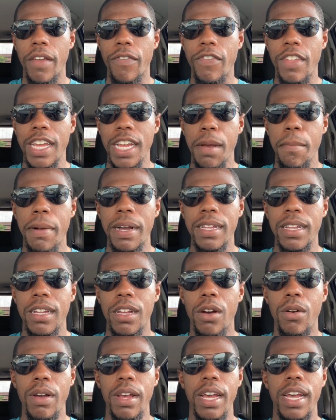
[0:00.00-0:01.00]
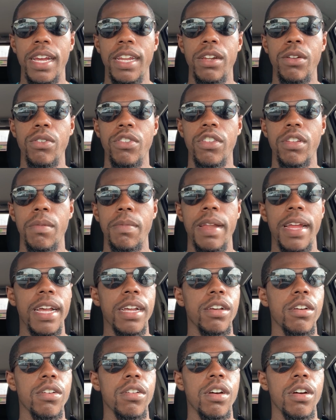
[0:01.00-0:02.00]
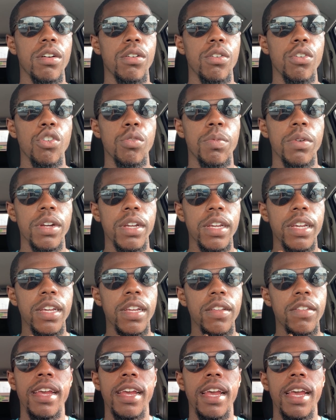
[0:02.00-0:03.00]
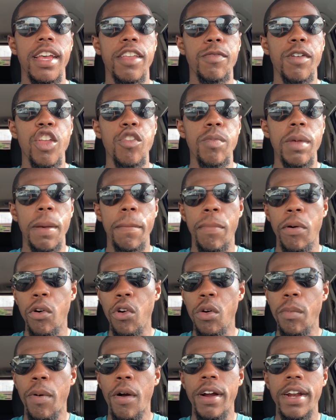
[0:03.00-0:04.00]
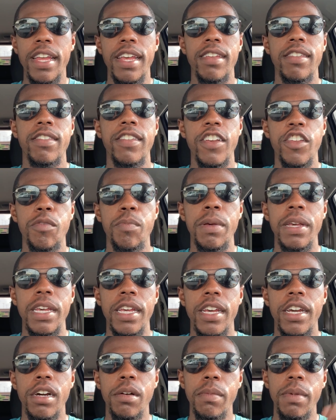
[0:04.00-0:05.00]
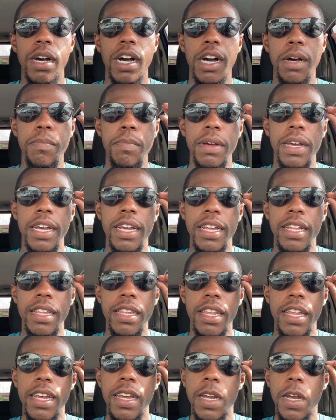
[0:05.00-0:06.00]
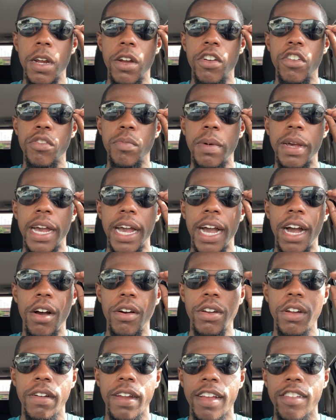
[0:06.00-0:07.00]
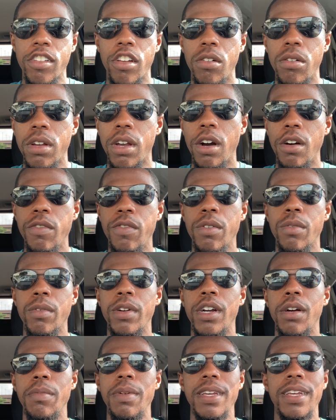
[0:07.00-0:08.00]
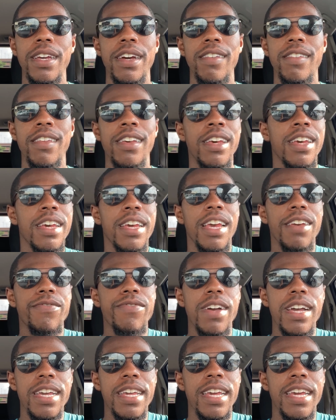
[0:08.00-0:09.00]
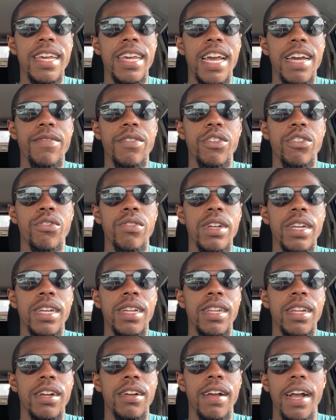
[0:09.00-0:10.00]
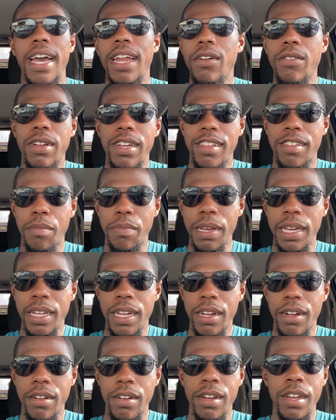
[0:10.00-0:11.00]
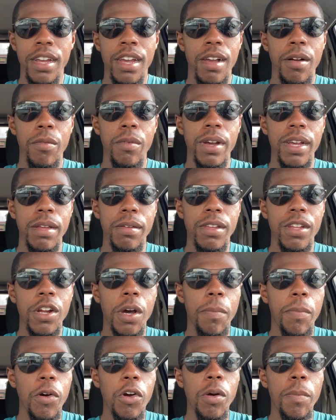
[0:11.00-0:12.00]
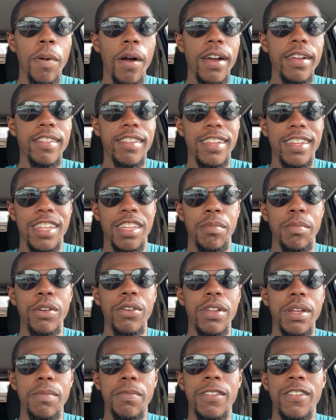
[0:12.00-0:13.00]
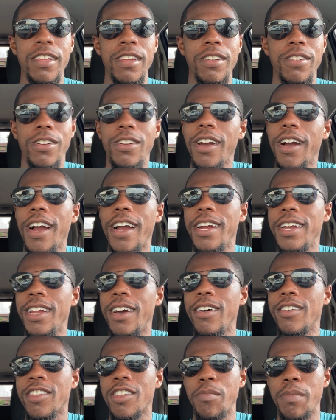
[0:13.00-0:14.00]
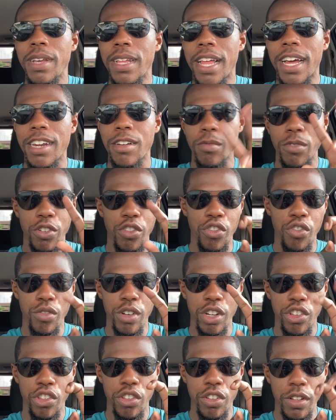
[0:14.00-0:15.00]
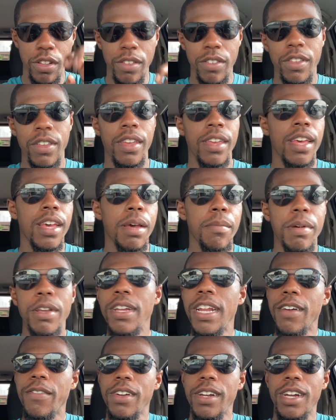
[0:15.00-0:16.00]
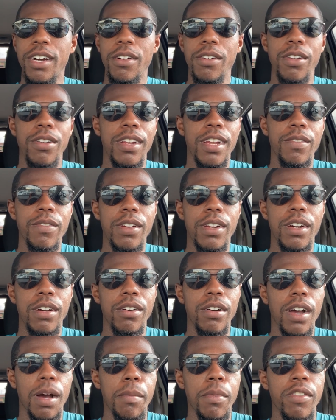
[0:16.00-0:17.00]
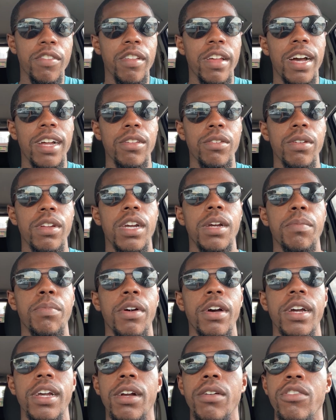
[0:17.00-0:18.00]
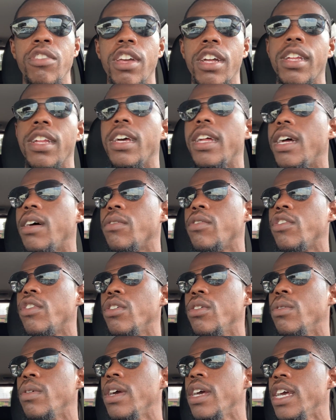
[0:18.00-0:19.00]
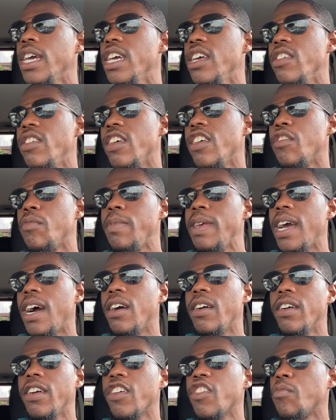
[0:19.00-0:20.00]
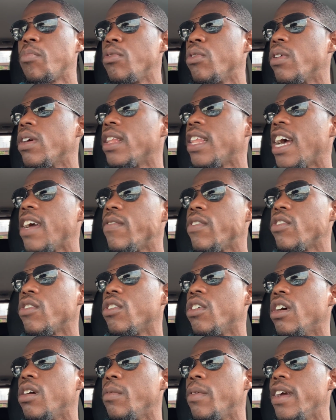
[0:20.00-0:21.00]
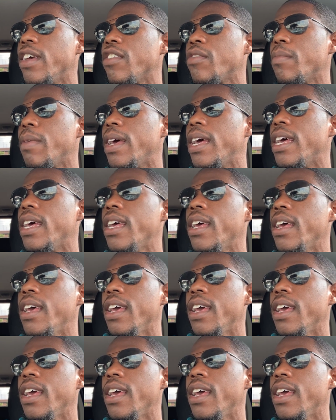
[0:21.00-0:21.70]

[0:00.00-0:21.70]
I think I'm about to go ahead and do some of that good old Uber Eats. It's supposed to be a pool party at 6 p.m. up at Lyndhurst, but I don't know that's gonna go for real because if I can't have a drink in there, I don't need to be there. When, you know, pool parties at the community center, you already know it's gonna be a lot of restrictions. But you never know, you never know. I'm gonna slide through there, probably go check that out too, and just be out here exploring life as always, man.